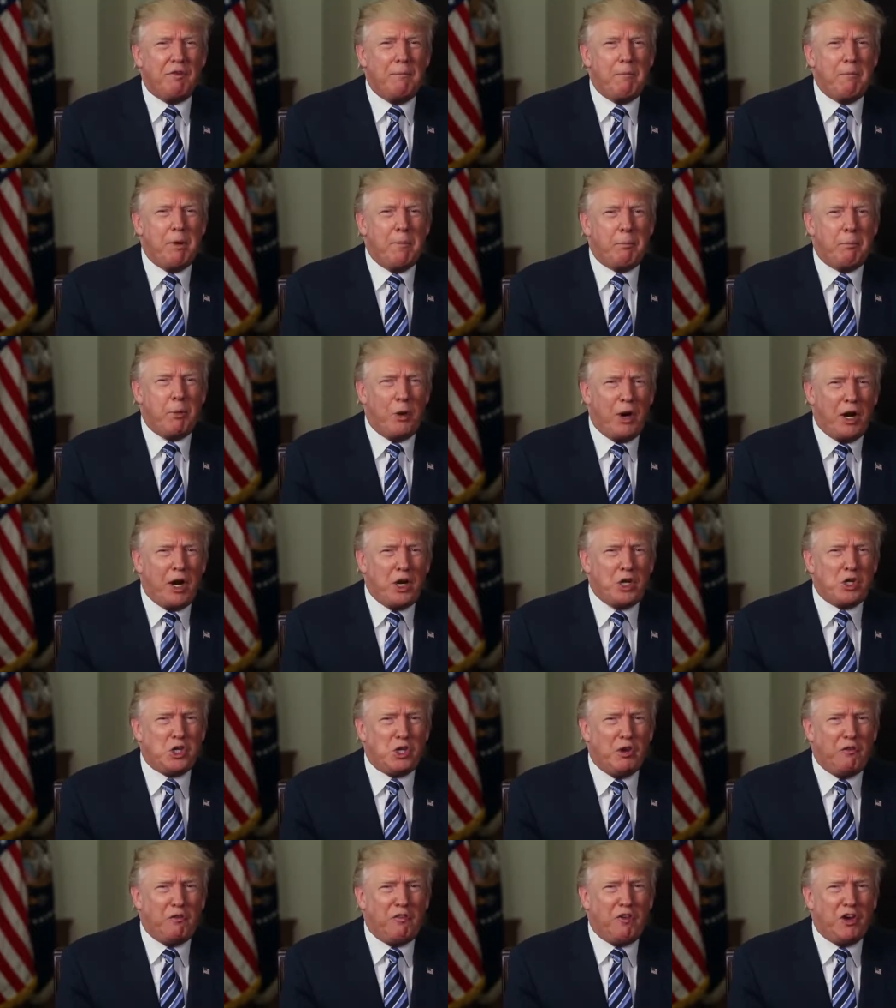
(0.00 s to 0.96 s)
from a
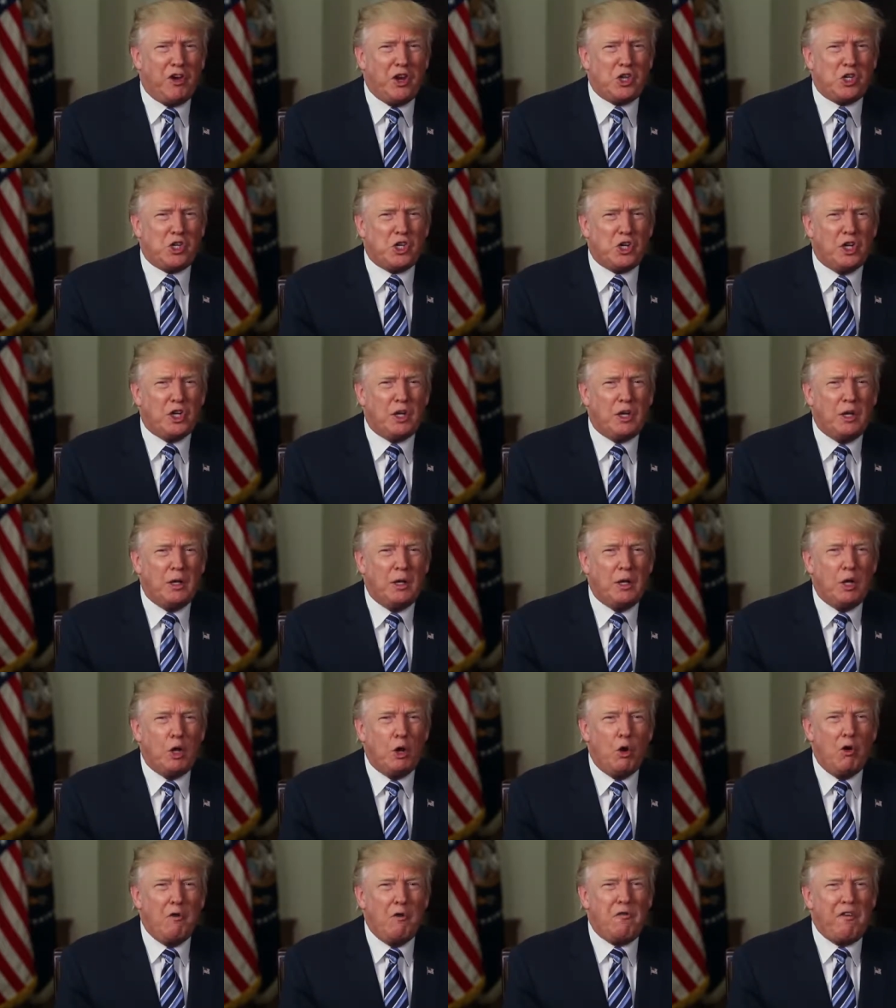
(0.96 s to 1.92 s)
British official
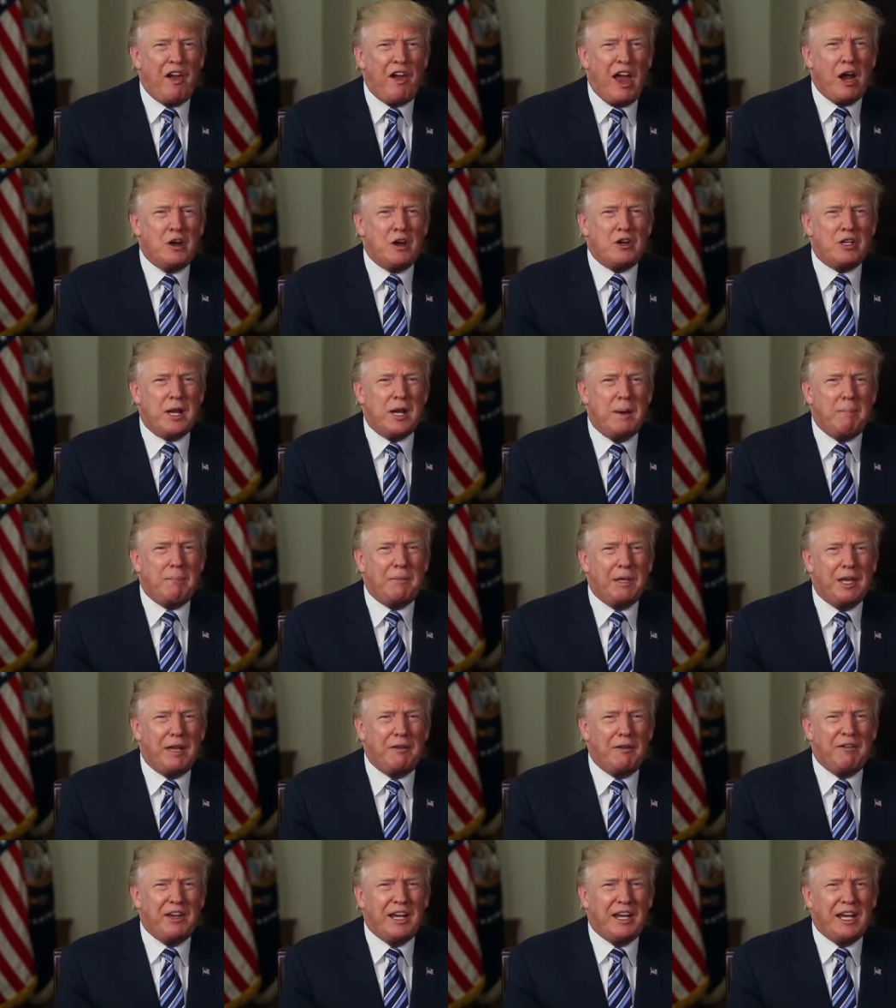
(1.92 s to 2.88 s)
who found him
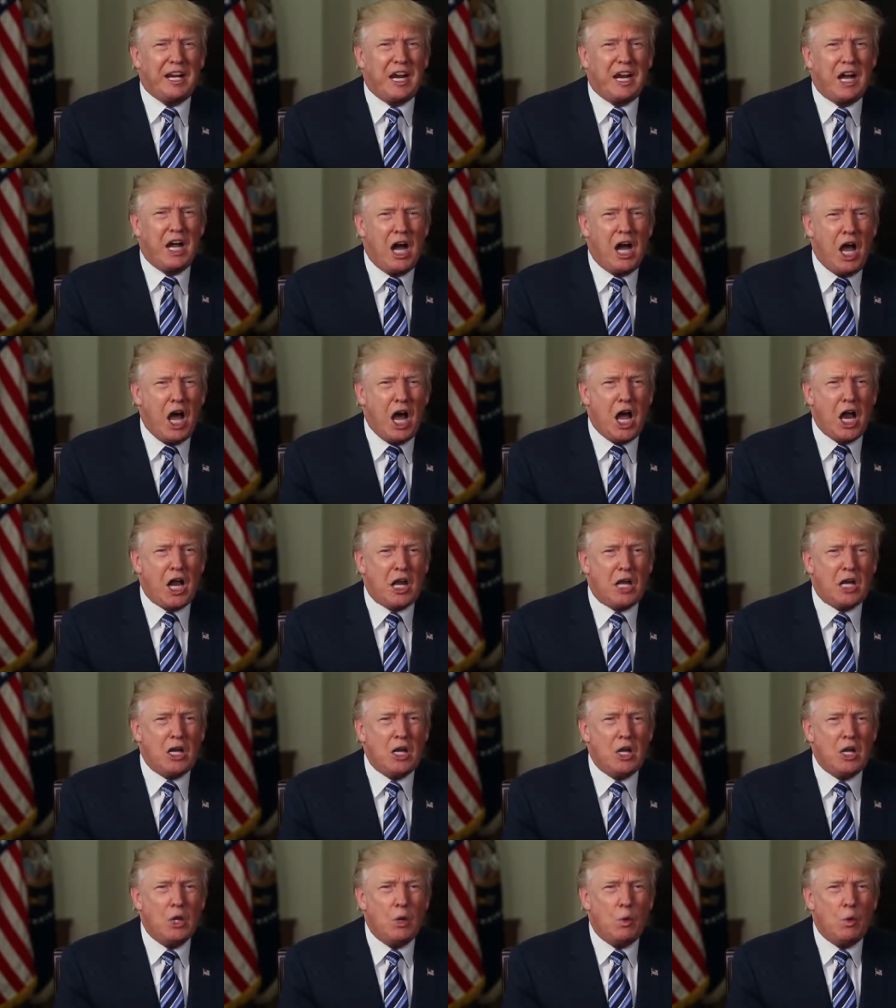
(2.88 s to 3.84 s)
living in a
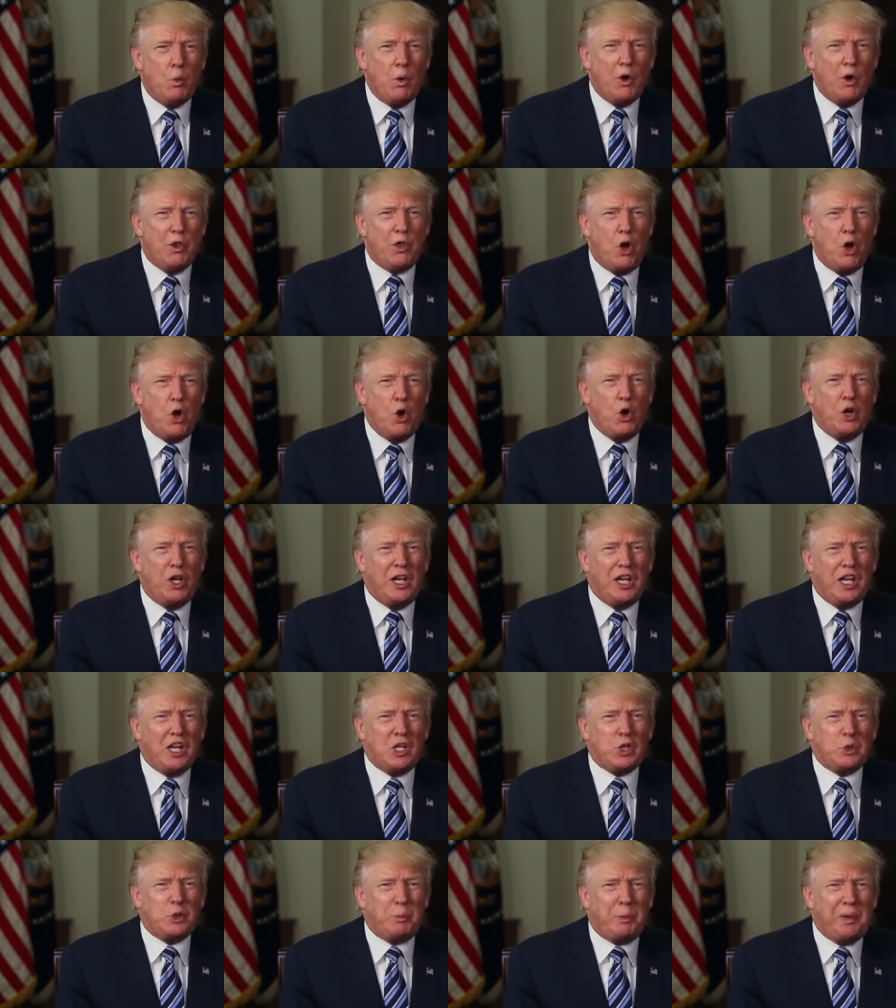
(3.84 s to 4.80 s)
hut with
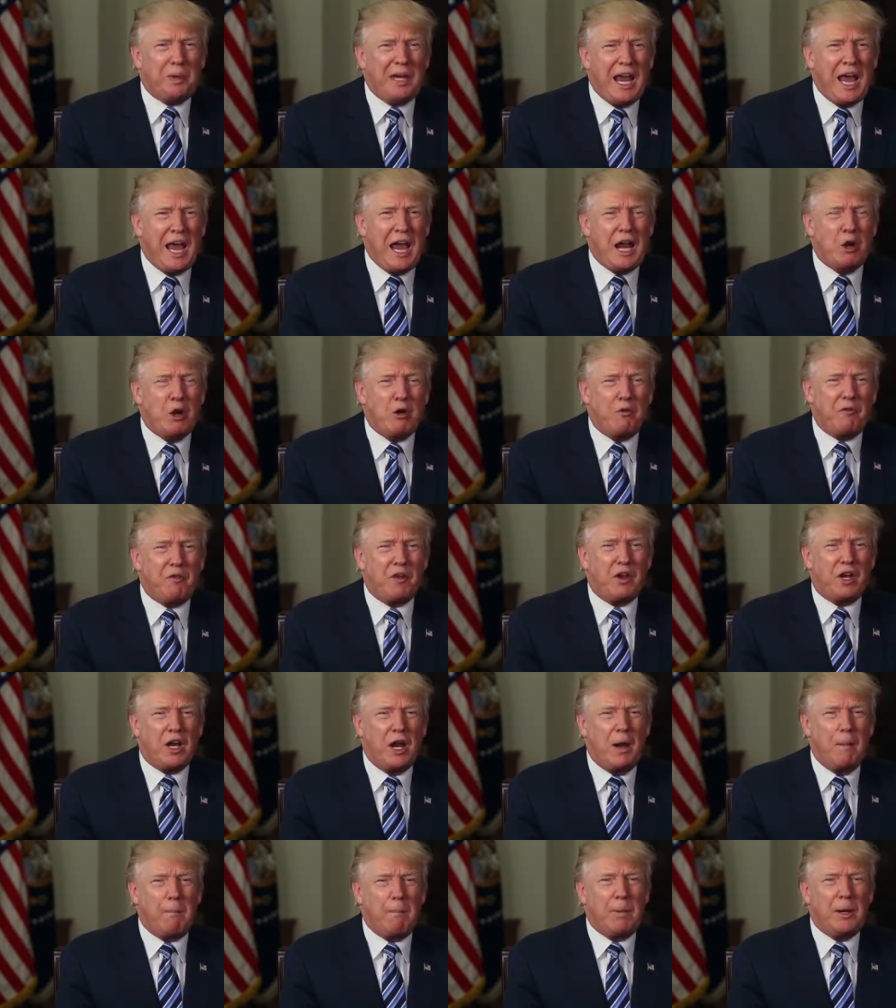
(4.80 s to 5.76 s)
only his piano
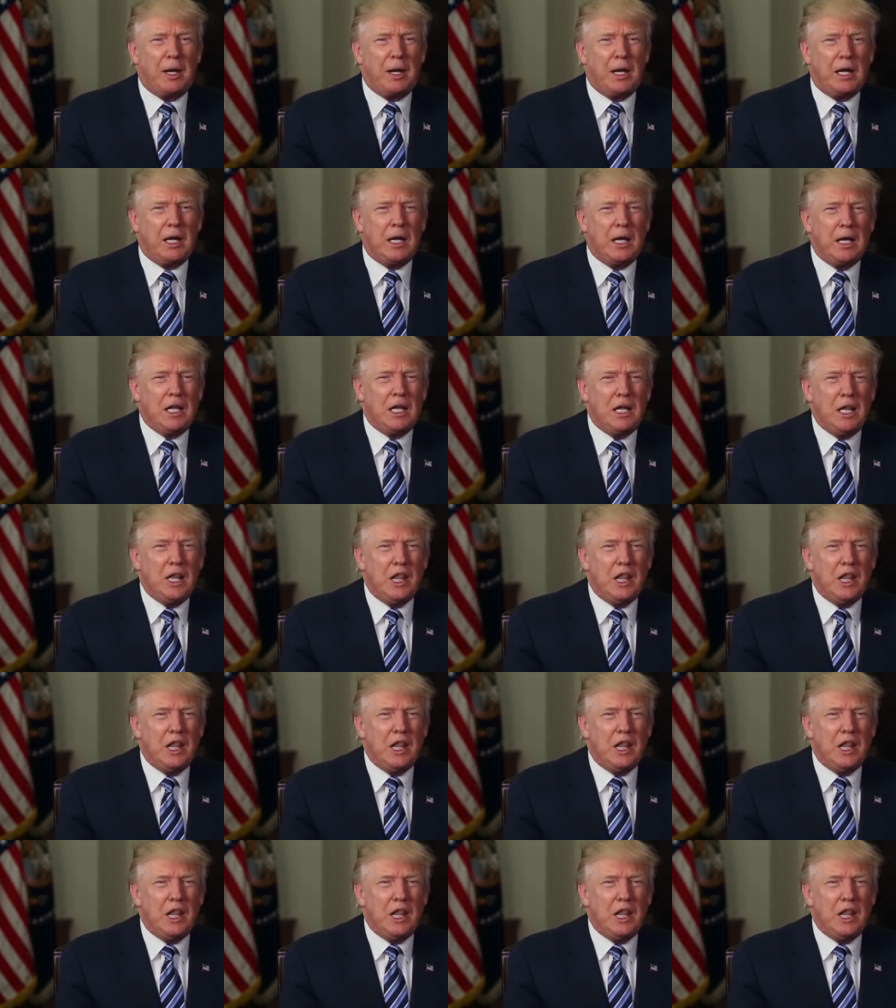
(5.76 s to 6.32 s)
for company.